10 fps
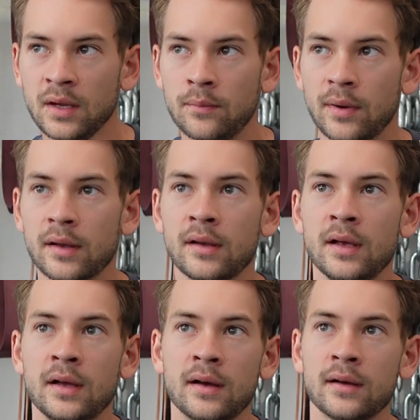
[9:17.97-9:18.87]
But
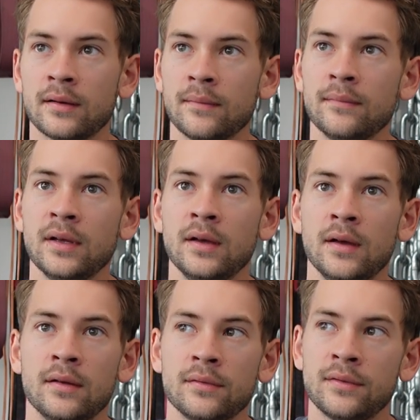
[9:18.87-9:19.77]

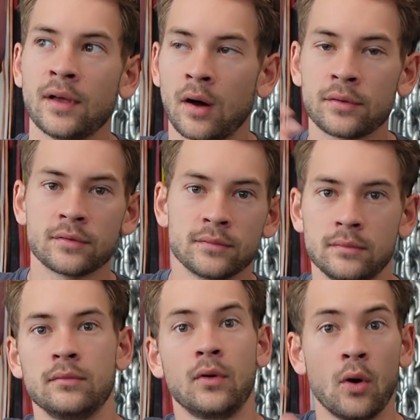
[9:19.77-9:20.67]
the other
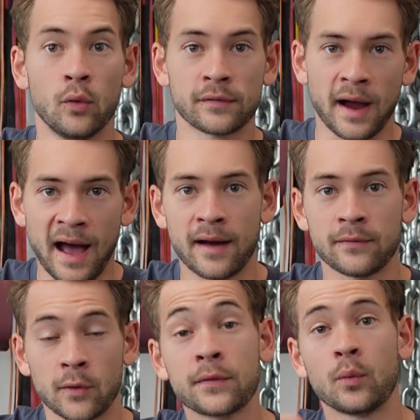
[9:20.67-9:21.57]
over
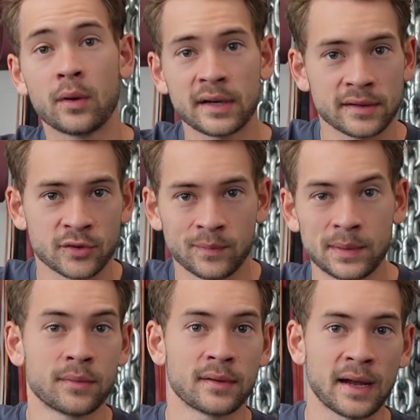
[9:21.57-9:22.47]
1 out of 2
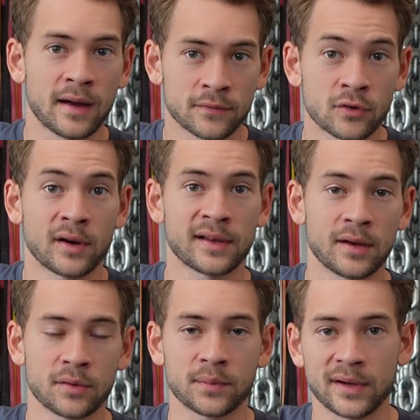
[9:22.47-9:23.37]
people that have chronic
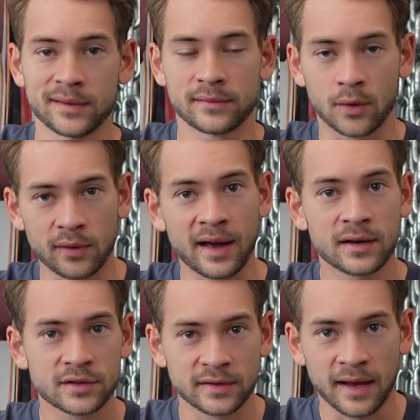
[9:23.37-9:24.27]
ankle sprains don't
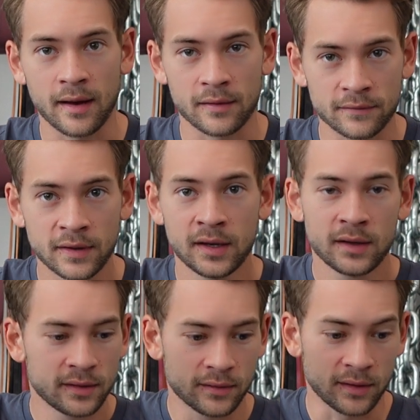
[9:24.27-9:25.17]
actually have
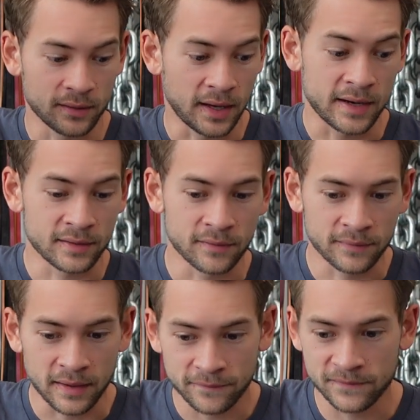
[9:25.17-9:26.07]
any of
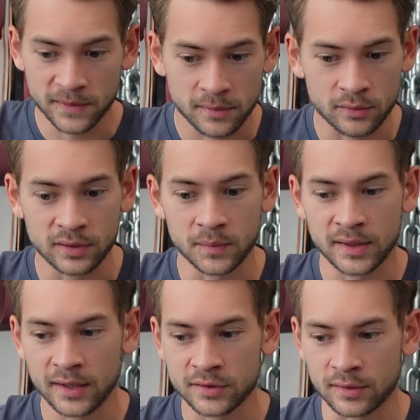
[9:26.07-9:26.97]
that physical
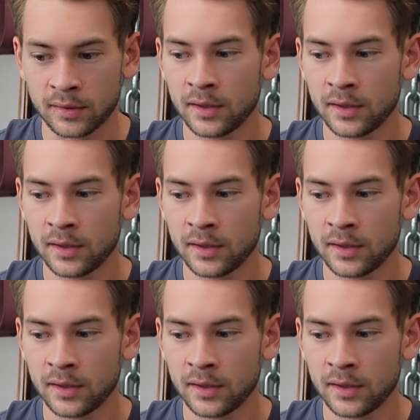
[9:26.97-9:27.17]
limitation.